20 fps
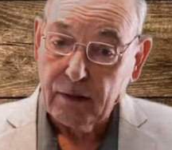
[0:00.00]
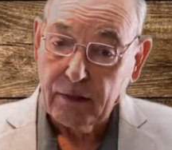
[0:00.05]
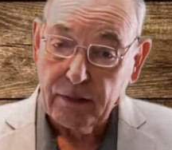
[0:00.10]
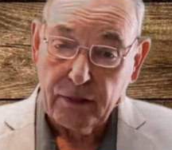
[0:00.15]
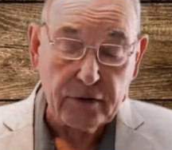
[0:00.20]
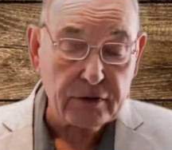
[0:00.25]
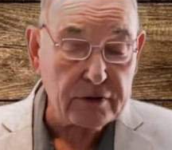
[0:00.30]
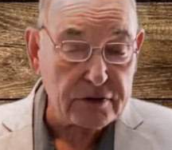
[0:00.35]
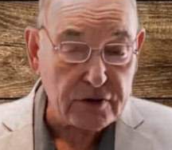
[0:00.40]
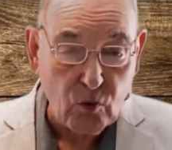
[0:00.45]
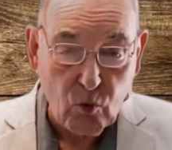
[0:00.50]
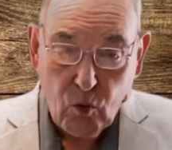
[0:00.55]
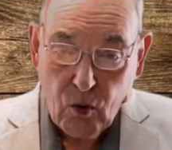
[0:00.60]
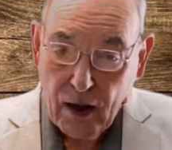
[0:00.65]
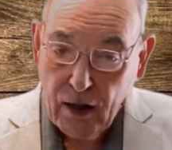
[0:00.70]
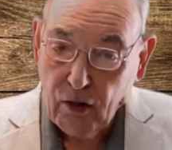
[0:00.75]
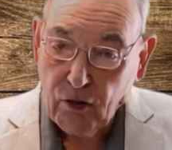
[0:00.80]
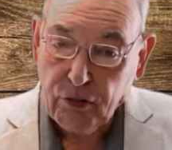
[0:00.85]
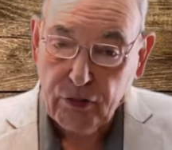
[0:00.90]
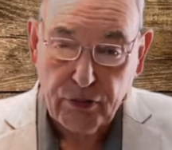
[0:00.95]
There's a
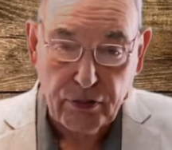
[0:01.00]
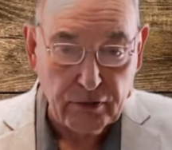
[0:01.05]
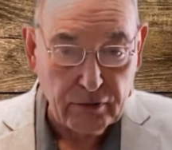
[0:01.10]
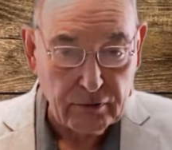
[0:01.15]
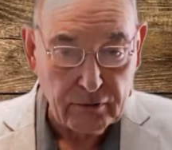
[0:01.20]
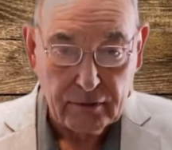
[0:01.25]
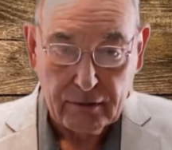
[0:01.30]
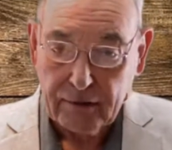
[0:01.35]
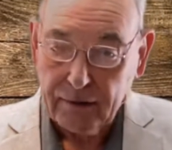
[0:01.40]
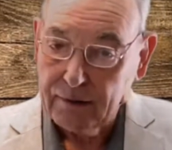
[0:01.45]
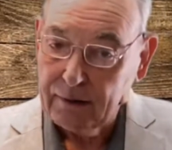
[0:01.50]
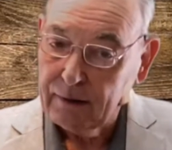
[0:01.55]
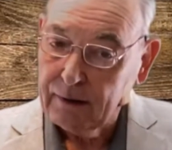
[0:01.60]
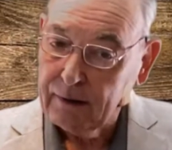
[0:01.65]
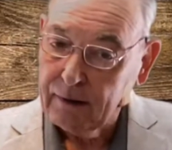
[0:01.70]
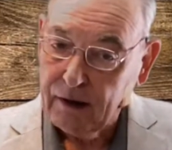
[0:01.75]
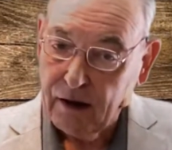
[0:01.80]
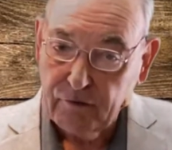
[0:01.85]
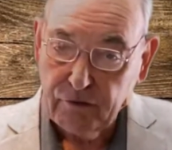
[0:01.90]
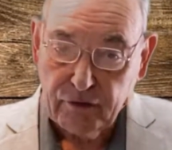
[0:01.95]
wealth
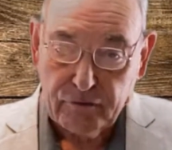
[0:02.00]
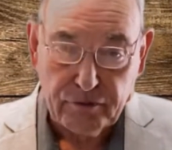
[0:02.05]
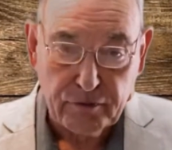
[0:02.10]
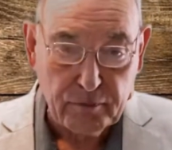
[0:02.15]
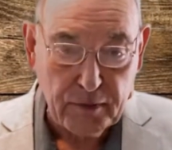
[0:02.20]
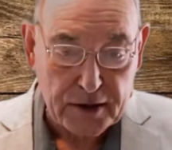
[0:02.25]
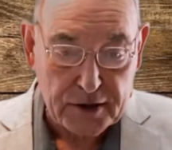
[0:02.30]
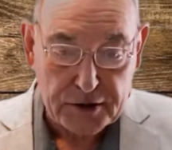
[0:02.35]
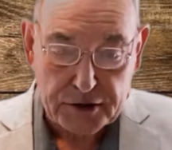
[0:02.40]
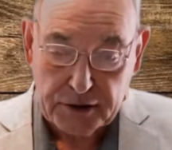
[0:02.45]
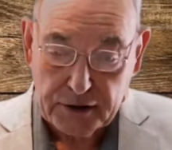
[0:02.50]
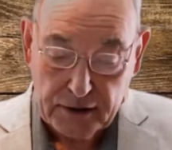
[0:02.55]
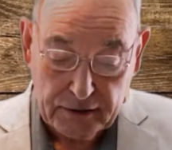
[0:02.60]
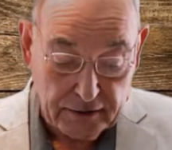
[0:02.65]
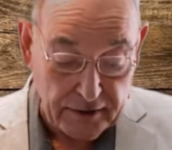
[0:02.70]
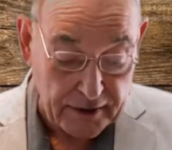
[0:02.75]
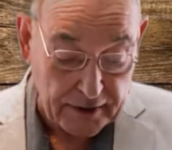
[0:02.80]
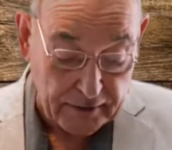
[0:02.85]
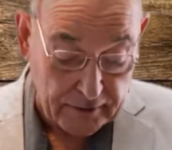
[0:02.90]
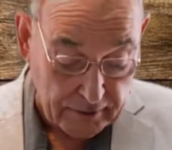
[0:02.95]
of information in
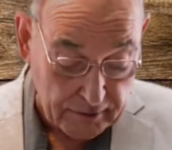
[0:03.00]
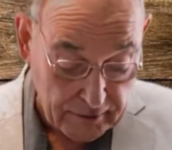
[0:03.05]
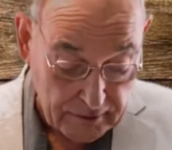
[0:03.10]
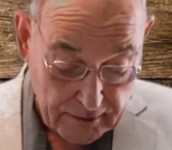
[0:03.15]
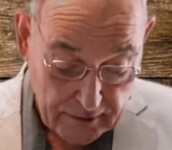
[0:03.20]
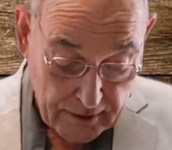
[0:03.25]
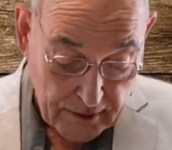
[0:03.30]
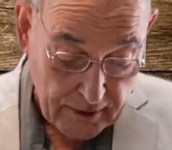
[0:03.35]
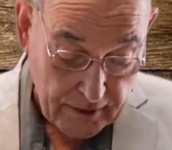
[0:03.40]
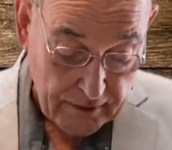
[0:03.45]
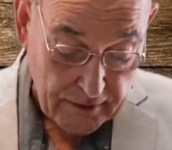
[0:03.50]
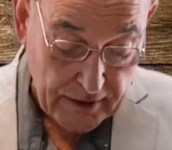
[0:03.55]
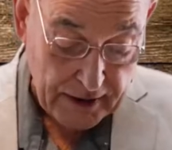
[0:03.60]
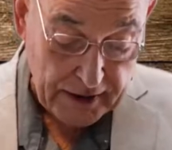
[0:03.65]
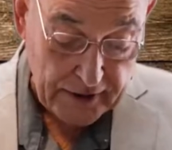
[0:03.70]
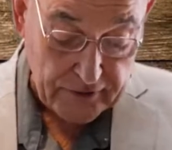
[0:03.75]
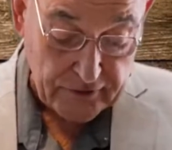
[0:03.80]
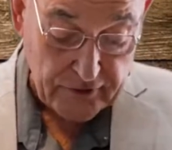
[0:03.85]
there that is